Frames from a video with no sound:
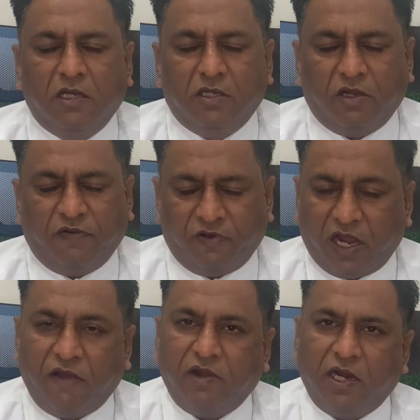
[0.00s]
So if you
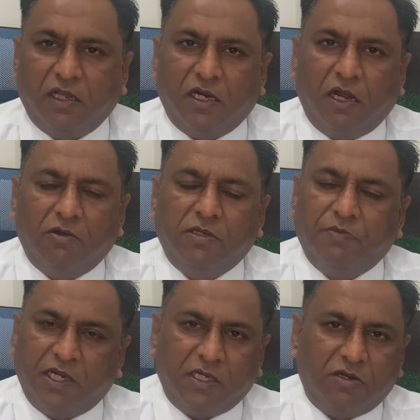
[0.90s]
have any other doubts,
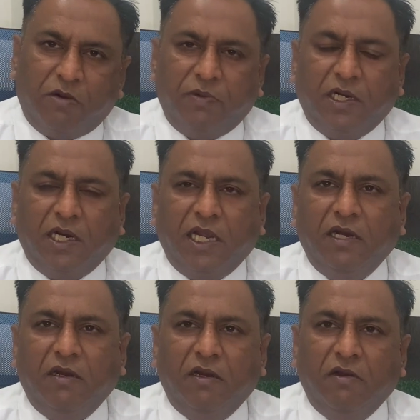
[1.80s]
please drop in a
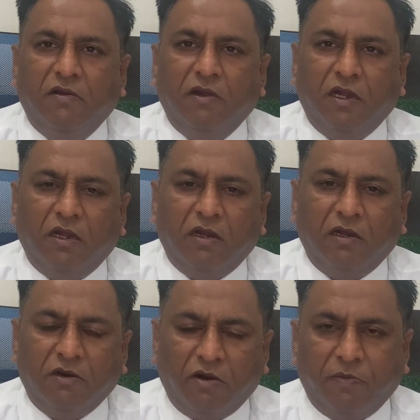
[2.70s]
line,
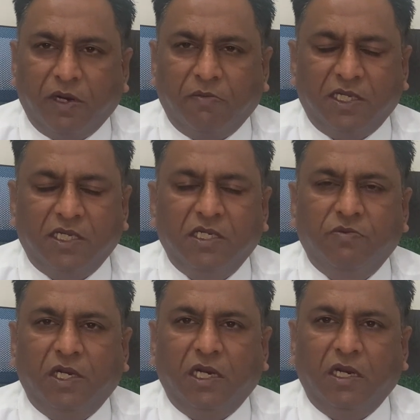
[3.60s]
drop in a message,
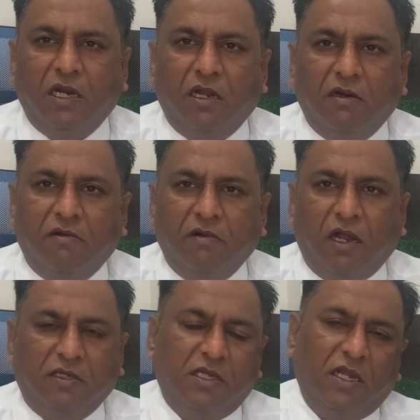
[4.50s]
we'll
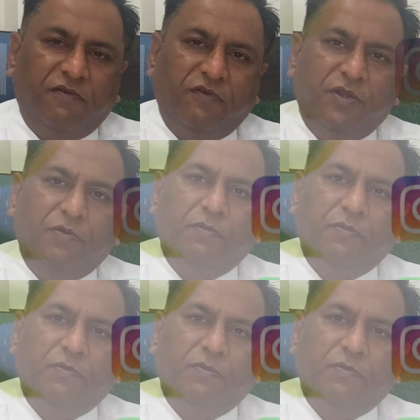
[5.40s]
answer that for you.